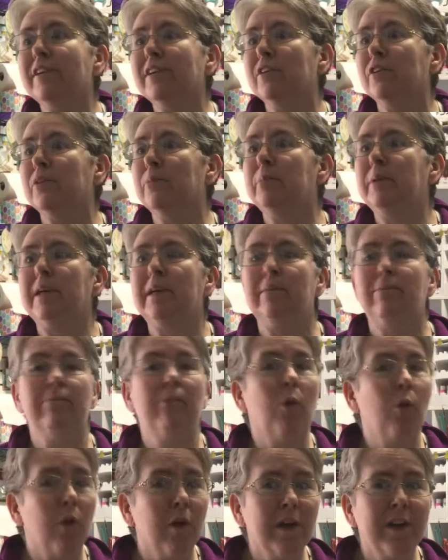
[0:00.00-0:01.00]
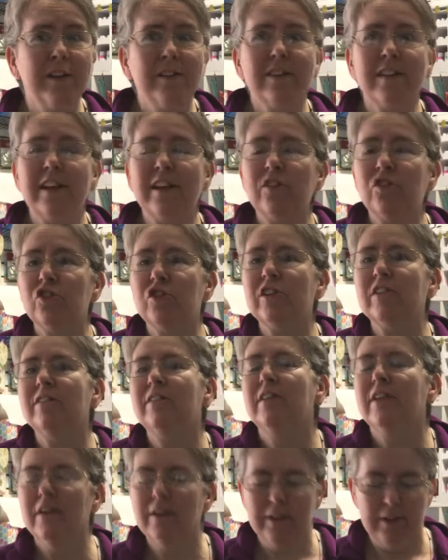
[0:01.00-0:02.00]
it could be
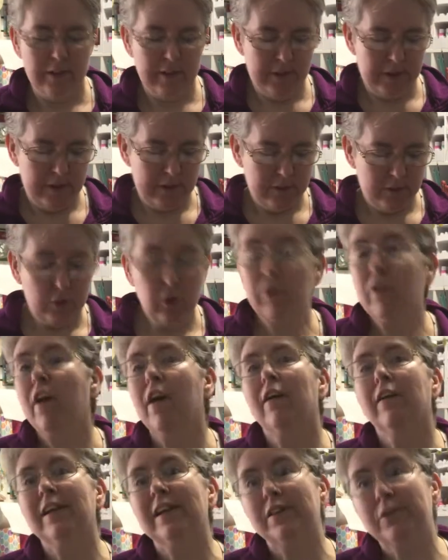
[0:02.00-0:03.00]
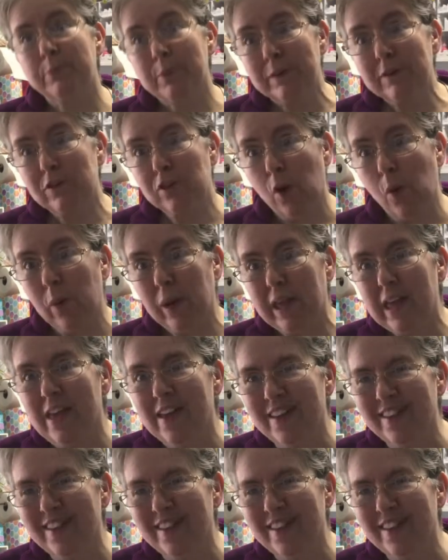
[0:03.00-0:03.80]
organization. So far, it's been sewing.